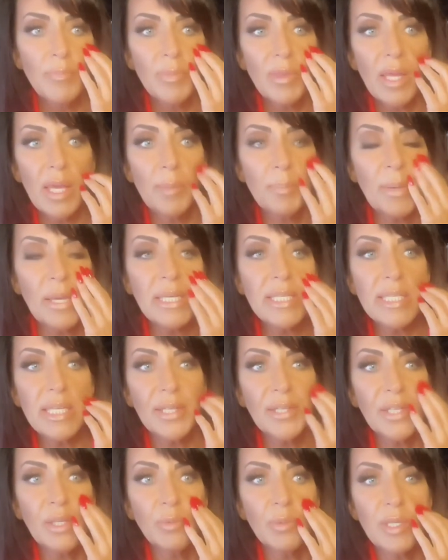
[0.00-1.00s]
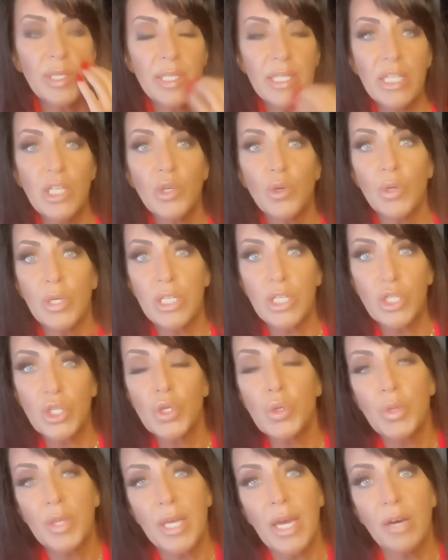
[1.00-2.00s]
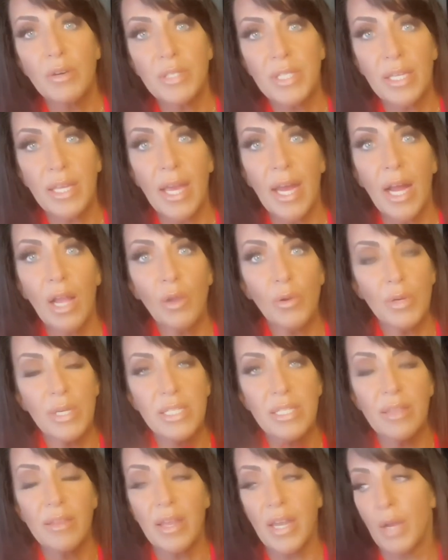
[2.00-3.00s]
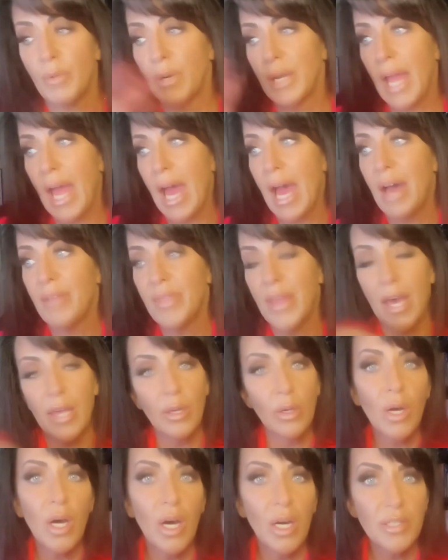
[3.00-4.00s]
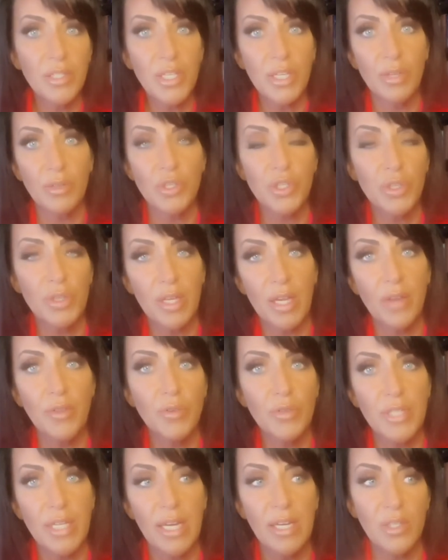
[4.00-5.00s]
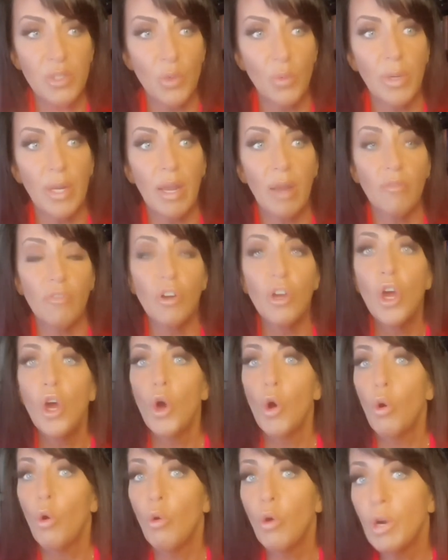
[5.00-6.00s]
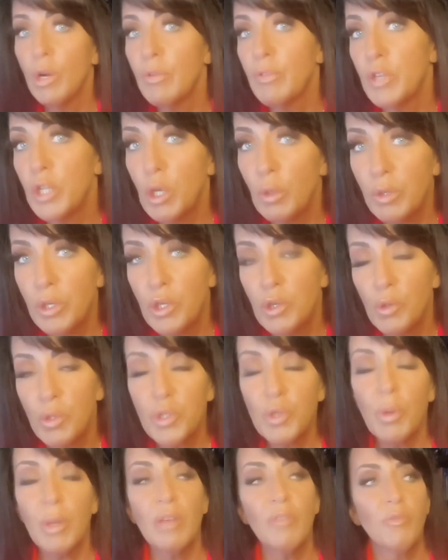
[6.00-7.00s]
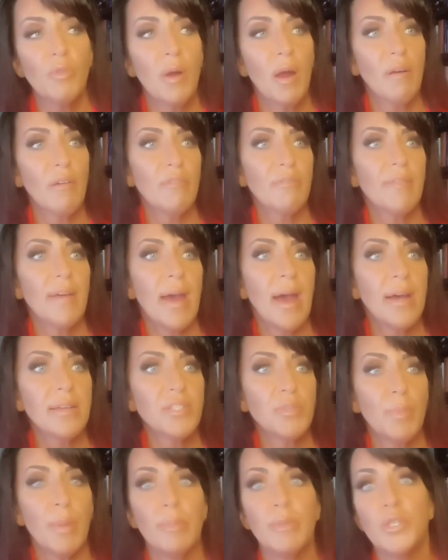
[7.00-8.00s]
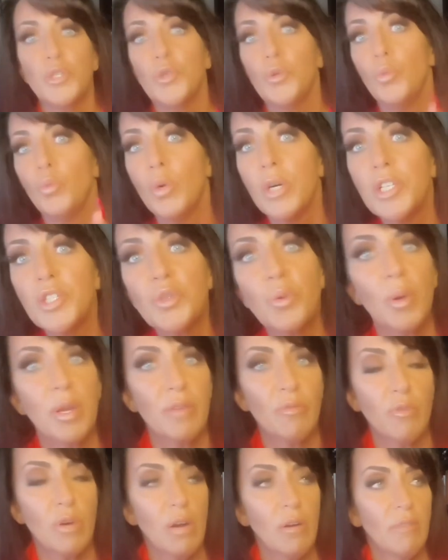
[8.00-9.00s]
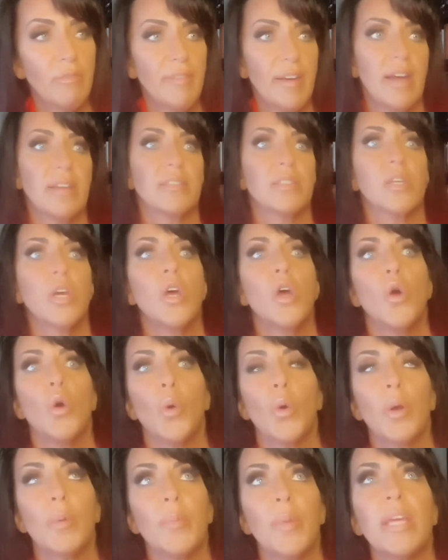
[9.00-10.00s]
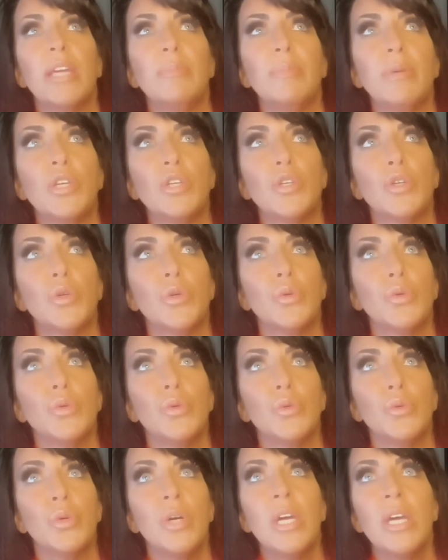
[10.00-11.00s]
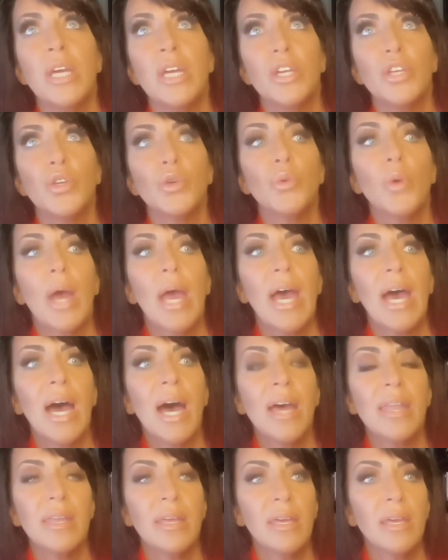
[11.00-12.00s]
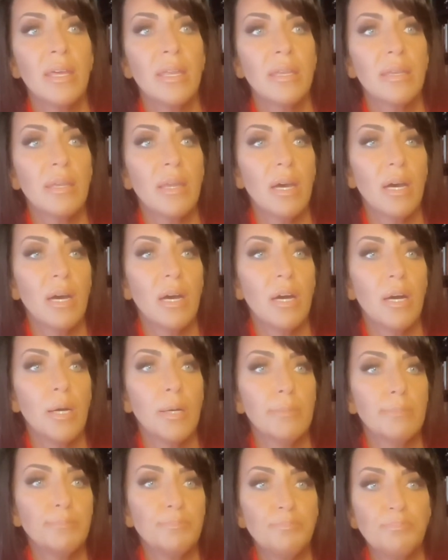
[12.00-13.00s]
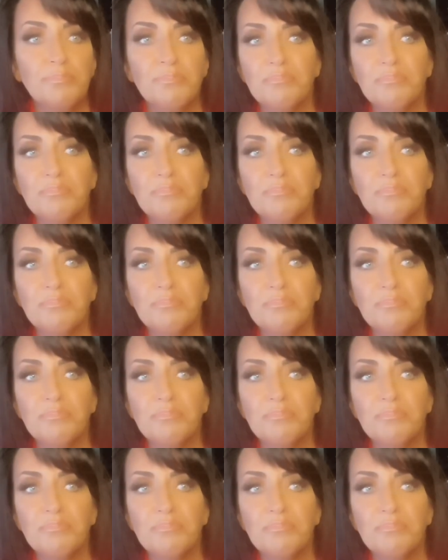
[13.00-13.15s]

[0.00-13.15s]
it basically would decrease 2,000 calories, and then I would add that on to the other days or whatever. Or if you don't want to do a 24-hour fast, maybe you do one 24-hour fast, or maybe you add in